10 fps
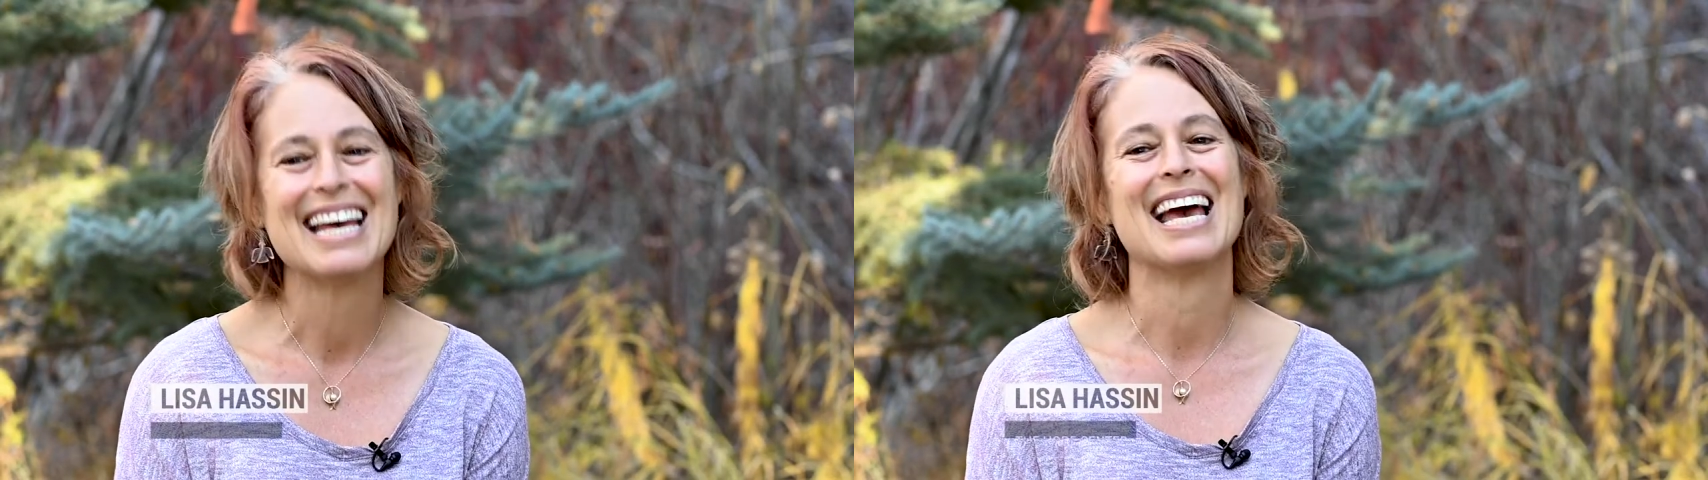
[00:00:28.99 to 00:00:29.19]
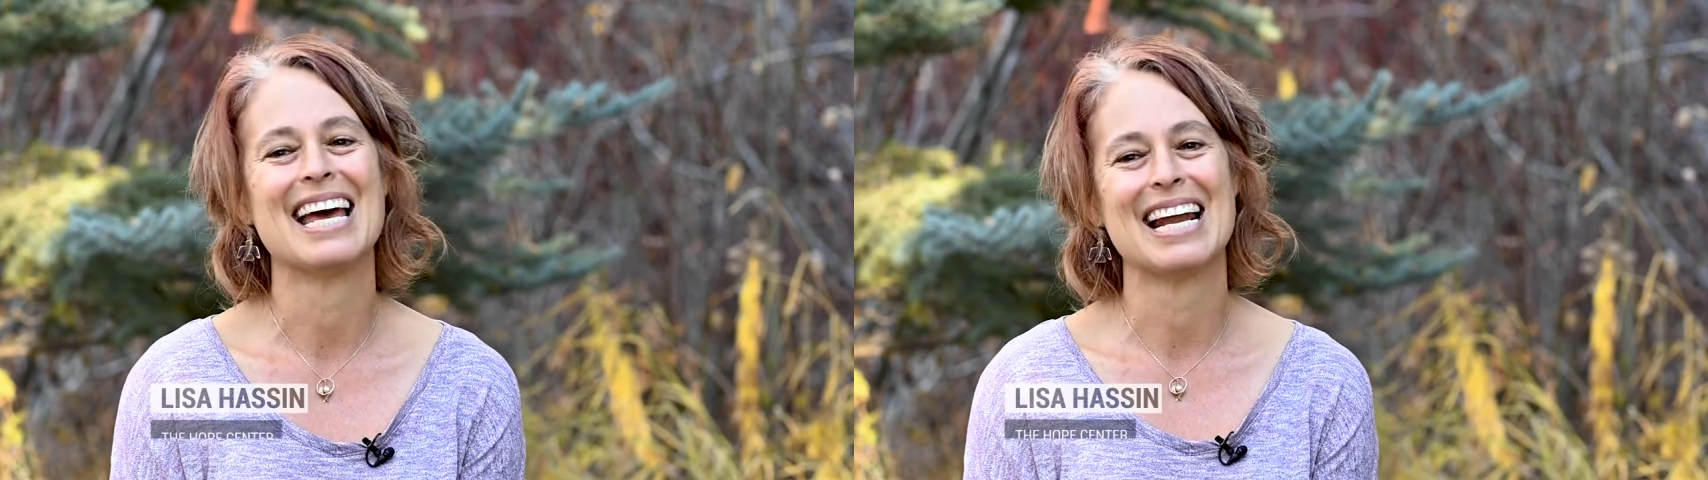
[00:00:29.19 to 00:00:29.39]

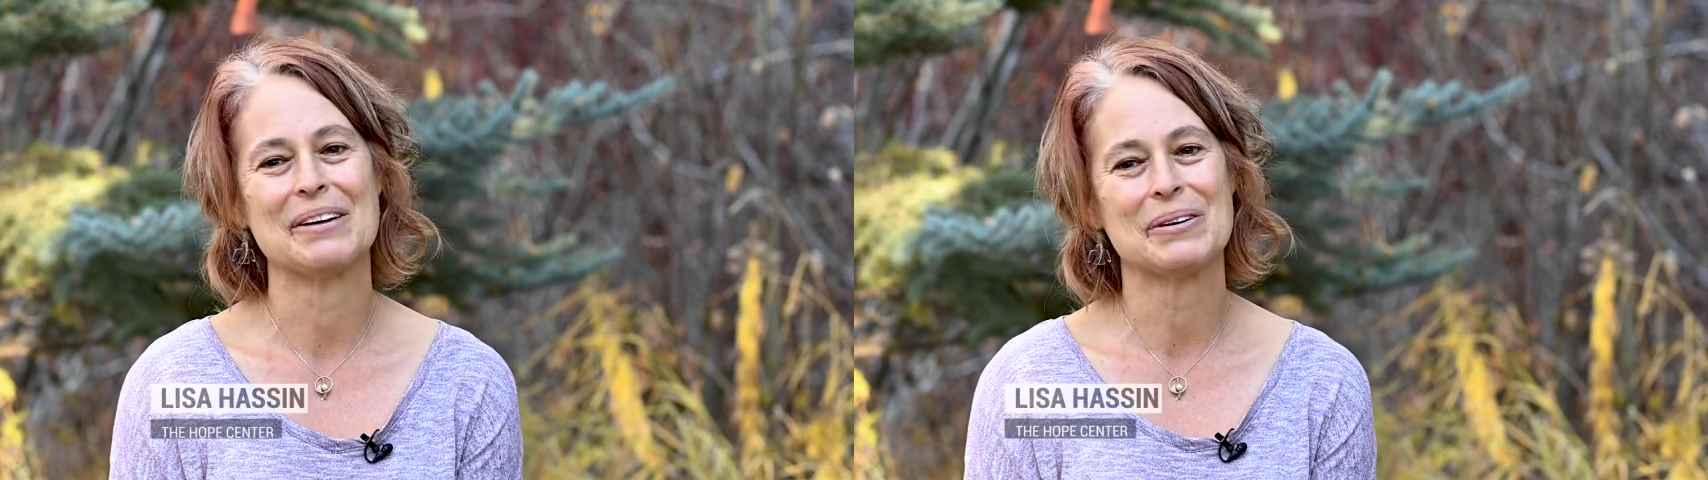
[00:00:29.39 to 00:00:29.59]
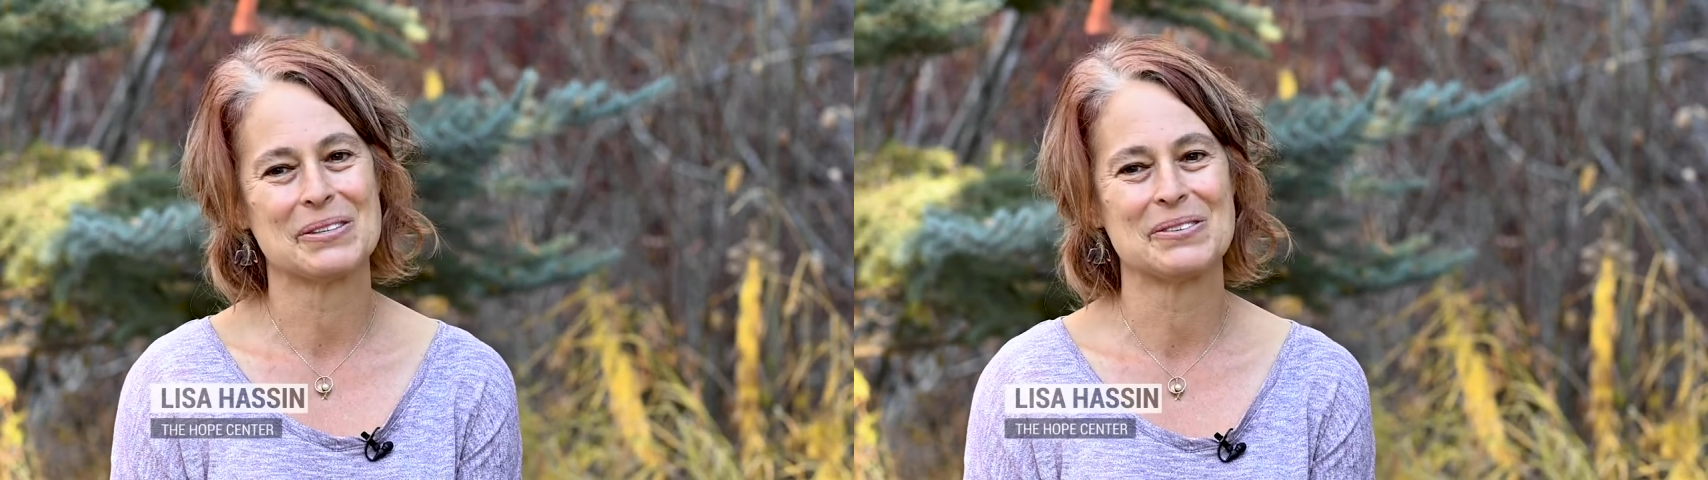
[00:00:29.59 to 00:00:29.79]
and I
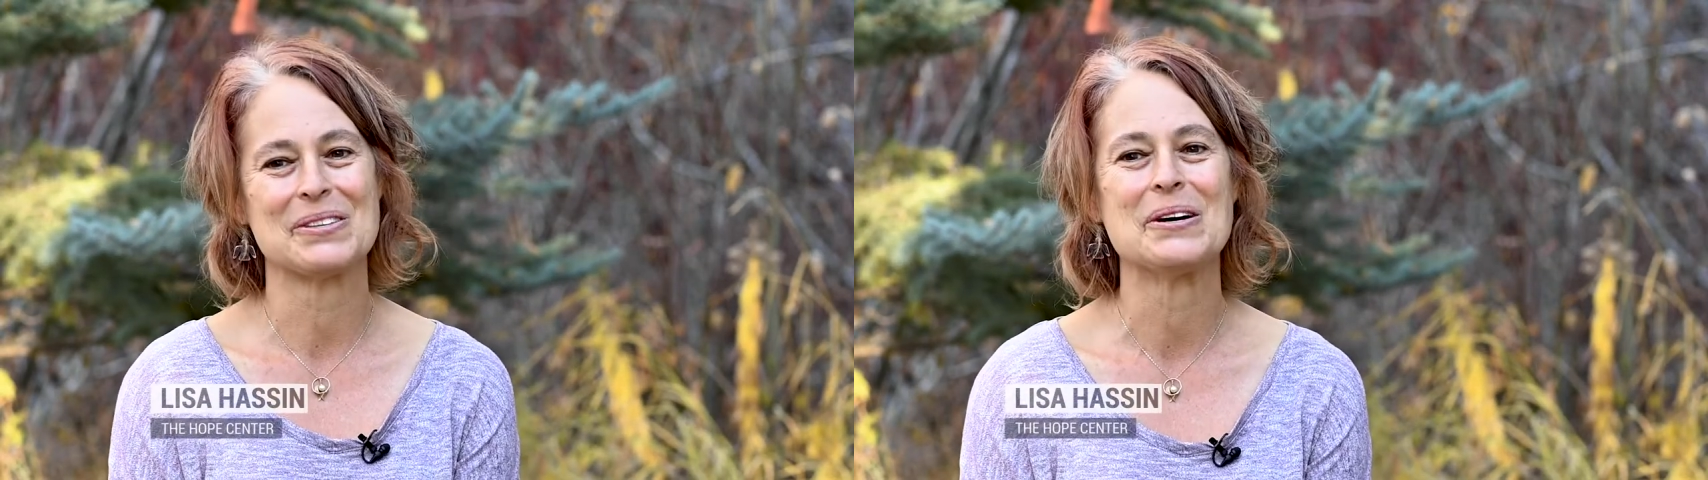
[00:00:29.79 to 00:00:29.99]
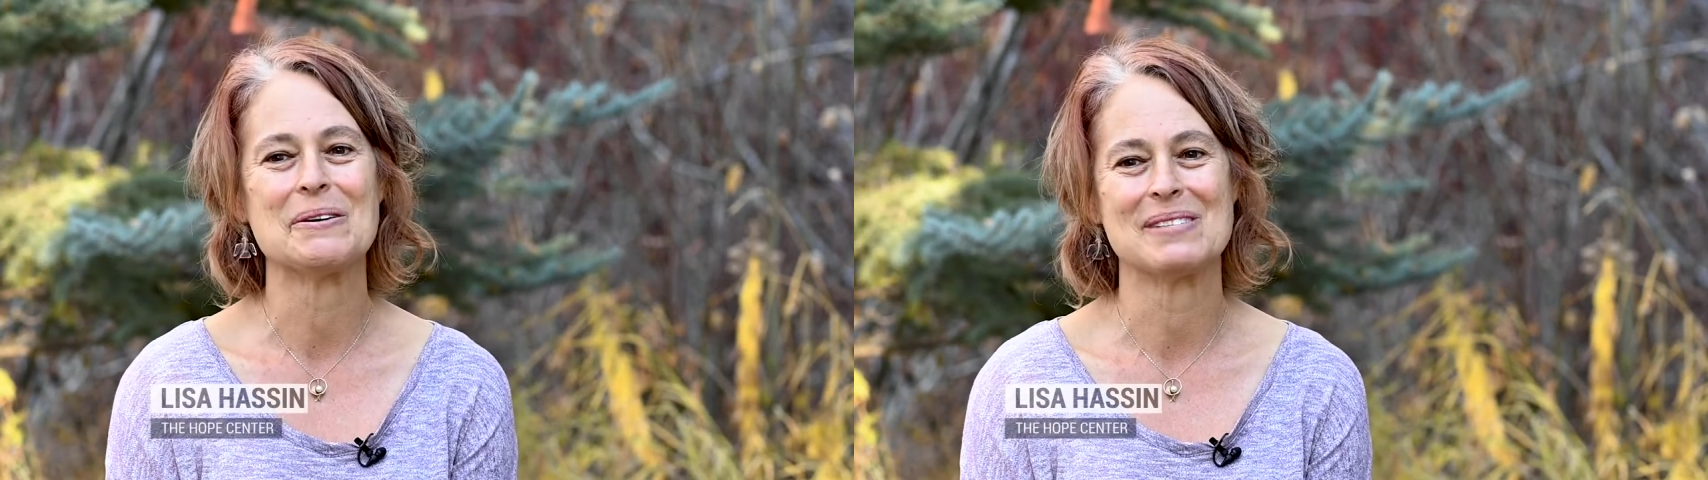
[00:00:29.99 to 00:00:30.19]
work through the
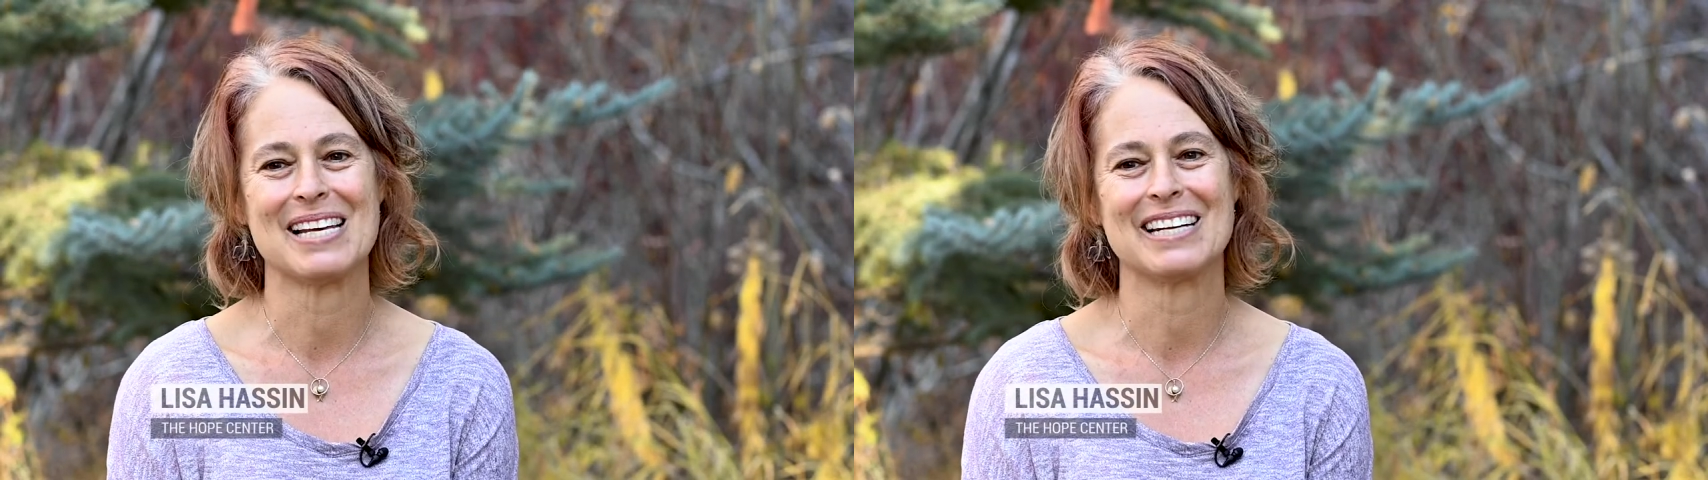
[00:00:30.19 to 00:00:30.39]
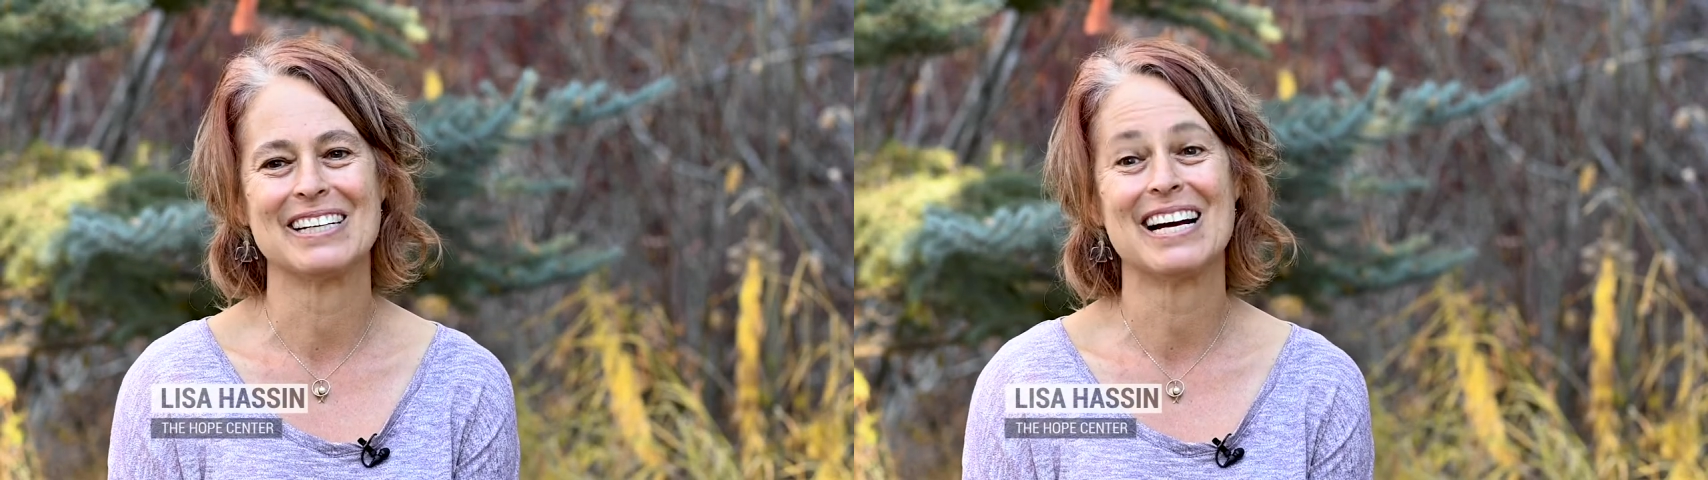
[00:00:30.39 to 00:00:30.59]
Hope
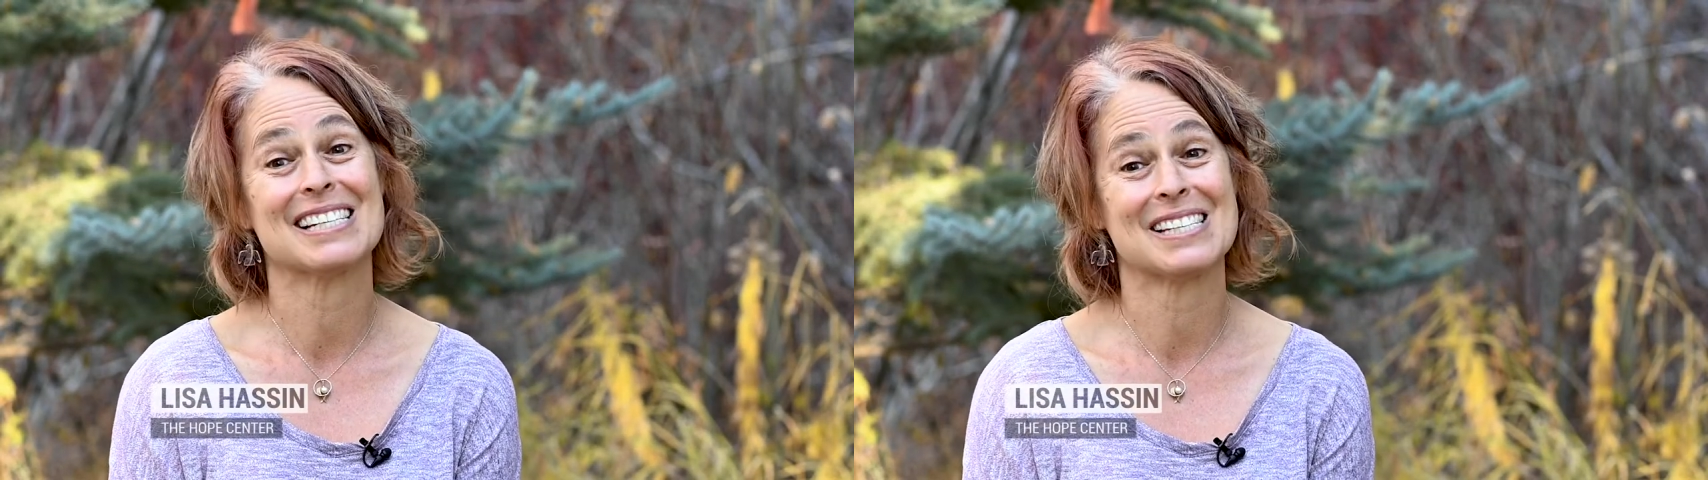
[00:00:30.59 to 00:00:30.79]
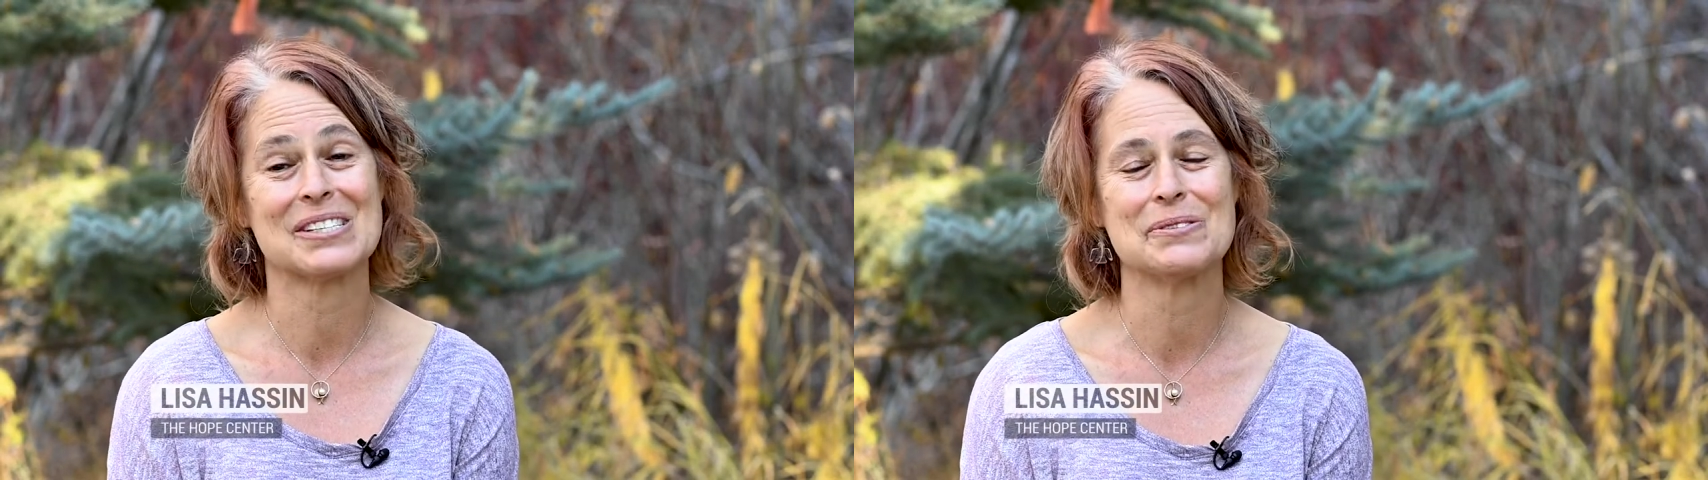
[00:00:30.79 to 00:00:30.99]
Center
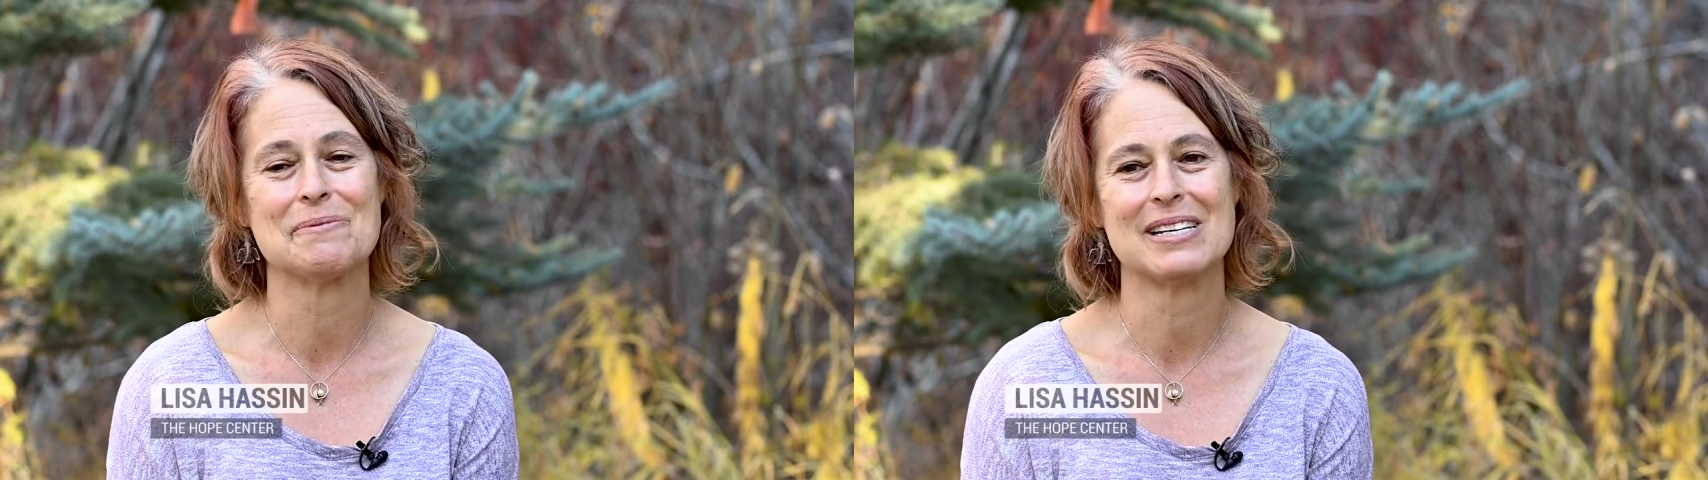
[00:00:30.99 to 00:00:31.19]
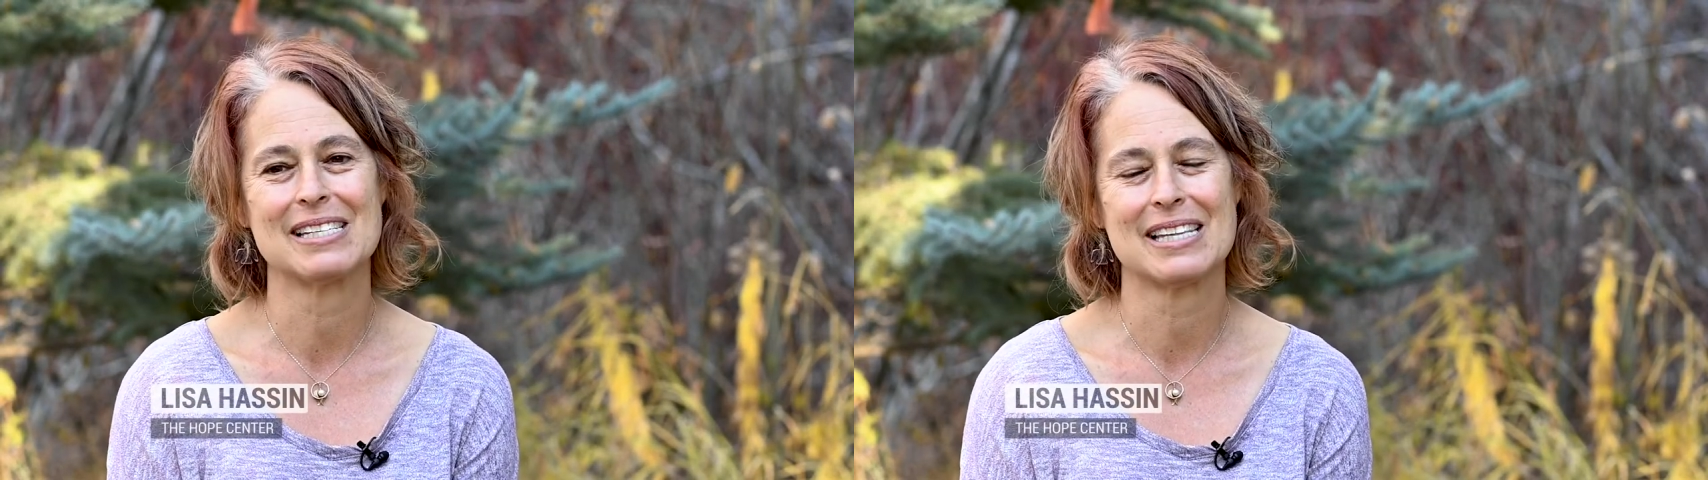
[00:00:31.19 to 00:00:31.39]
as a school-based